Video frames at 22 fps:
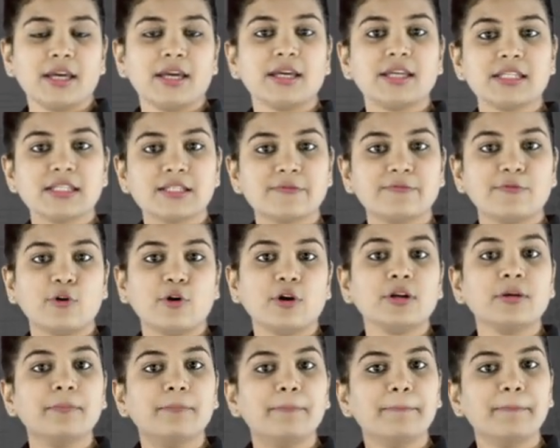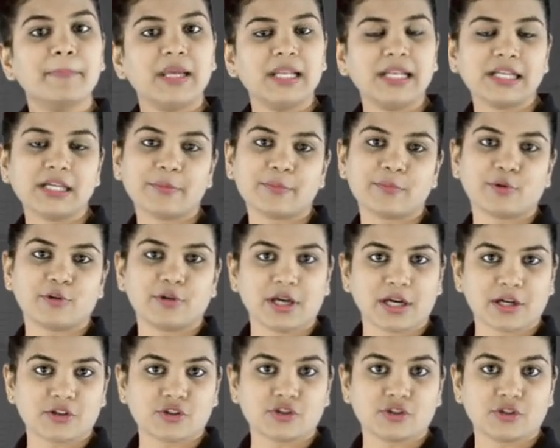is for milk
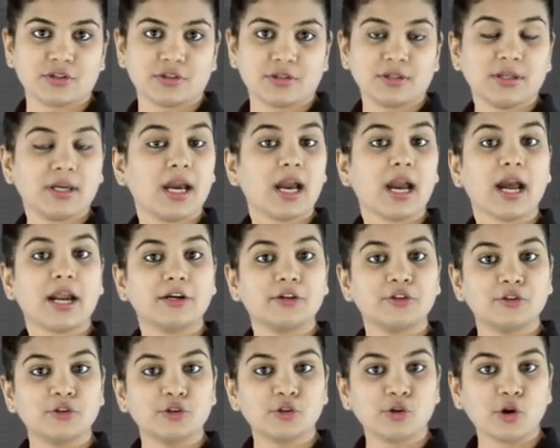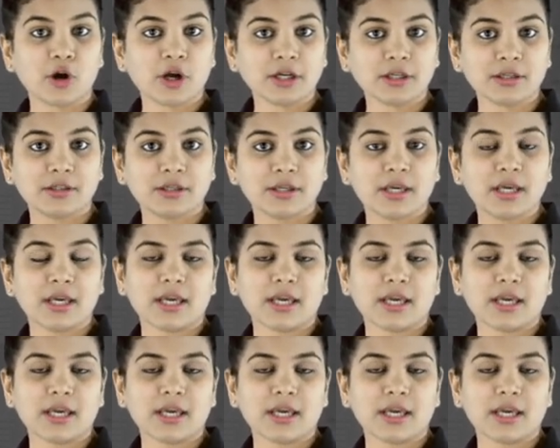production and draught